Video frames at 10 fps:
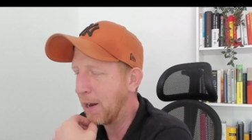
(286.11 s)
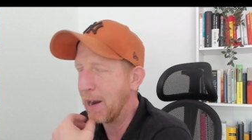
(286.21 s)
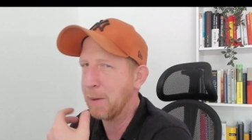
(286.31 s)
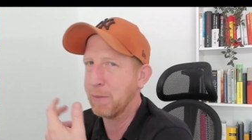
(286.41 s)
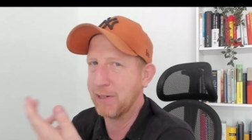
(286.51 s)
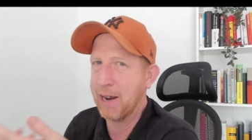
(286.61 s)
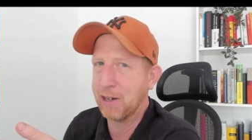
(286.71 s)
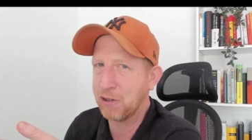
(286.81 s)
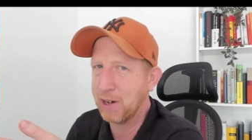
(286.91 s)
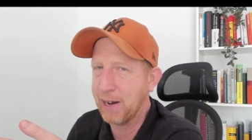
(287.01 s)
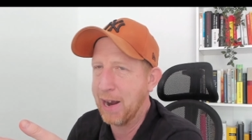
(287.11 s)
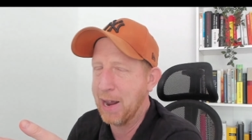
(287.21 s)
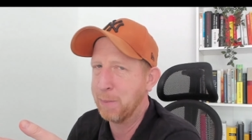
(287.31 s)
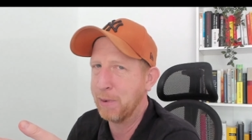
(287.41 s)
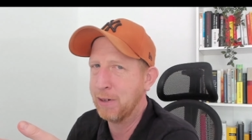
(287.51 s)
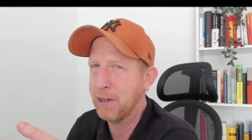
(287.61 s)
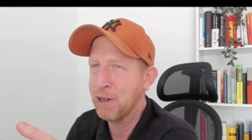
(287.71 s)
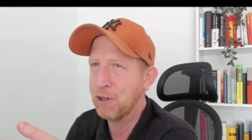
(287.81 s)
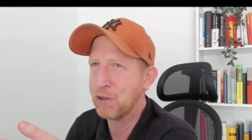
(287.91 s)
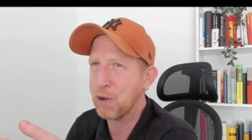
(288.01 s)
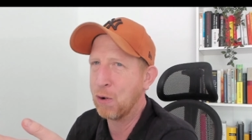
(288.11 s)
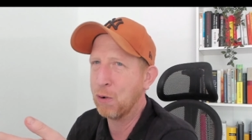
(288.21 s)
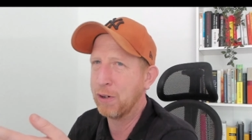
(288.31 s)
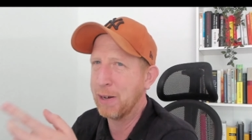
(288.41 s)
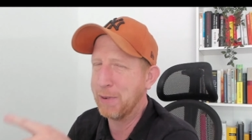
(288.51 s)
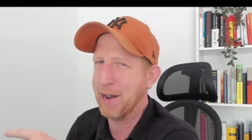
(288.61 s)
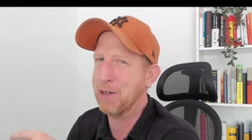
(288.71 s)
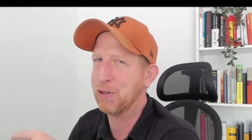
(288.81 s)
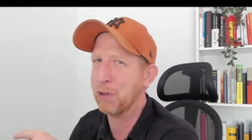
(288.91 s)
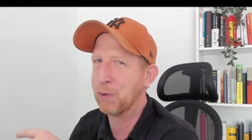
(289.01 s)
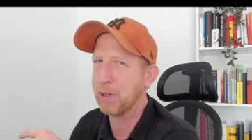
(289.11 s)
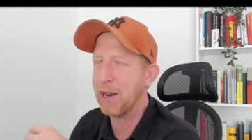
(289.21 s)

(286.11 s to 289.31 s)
And mistakes are going to happen. So let me ask you,